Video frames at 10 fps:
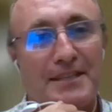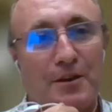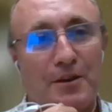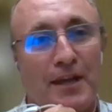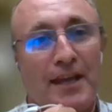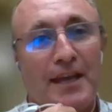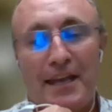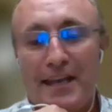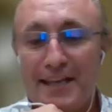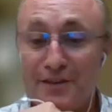So
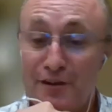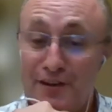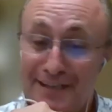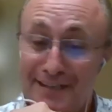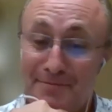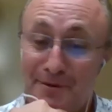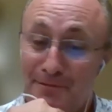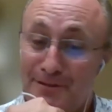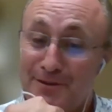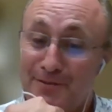it's not an easy problem
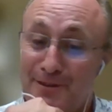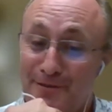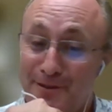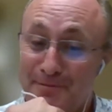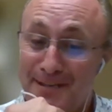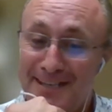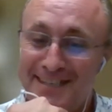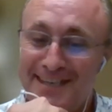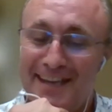to solve in the first place.